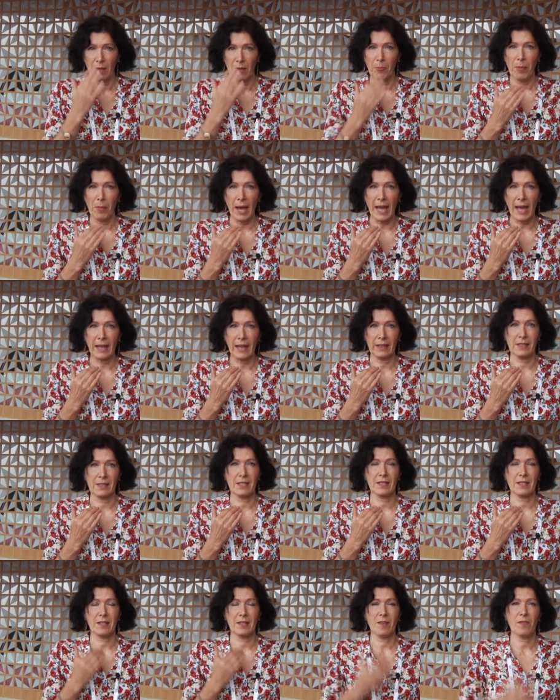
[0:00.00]

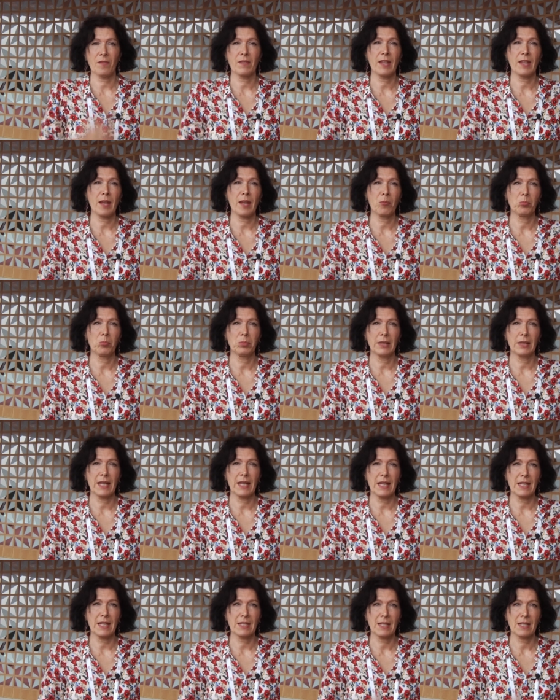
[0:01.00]
packed if they
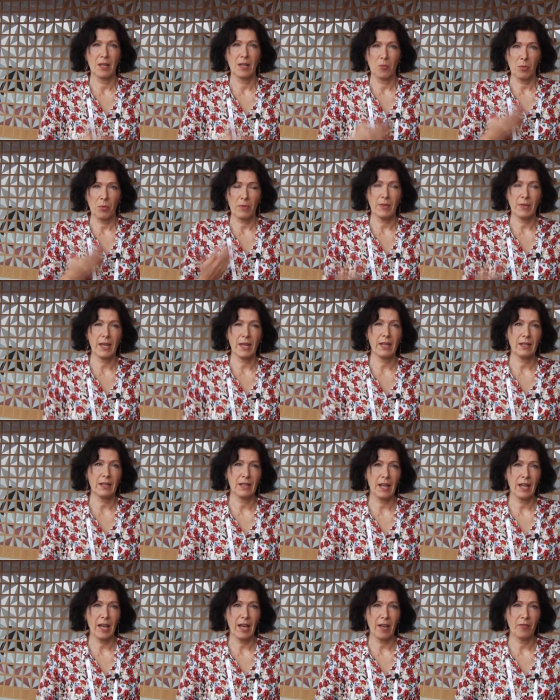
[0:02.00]
bleed, but they can
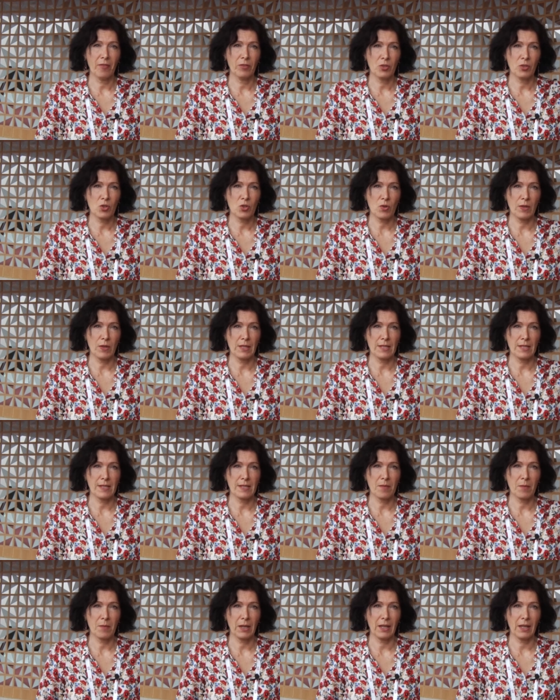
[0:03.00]
have
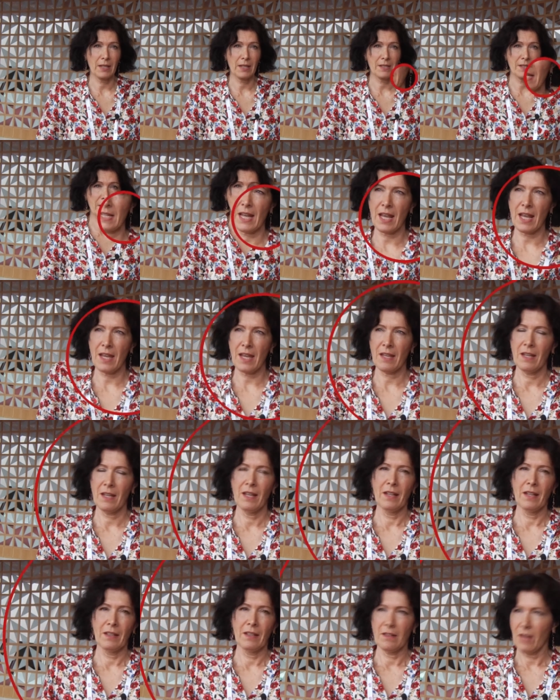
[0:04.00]
tranexamic acid.
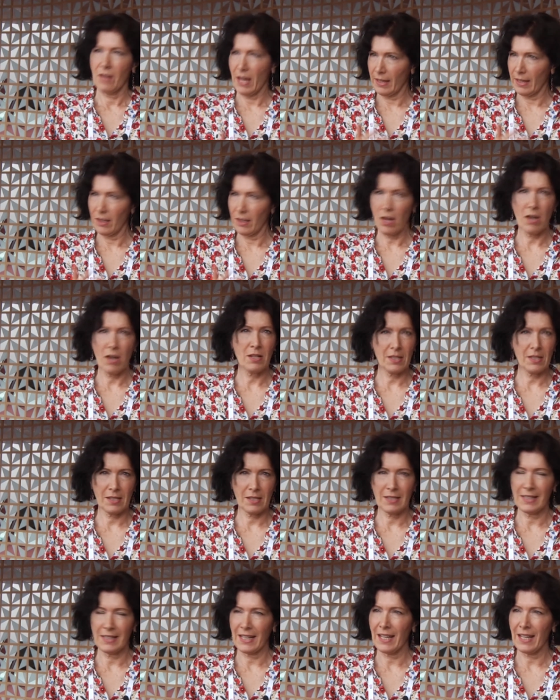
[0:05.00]
And
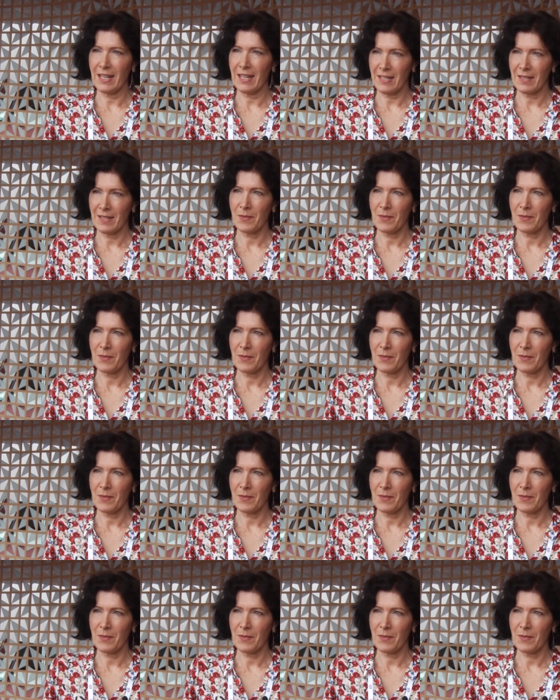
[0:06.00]
lastly,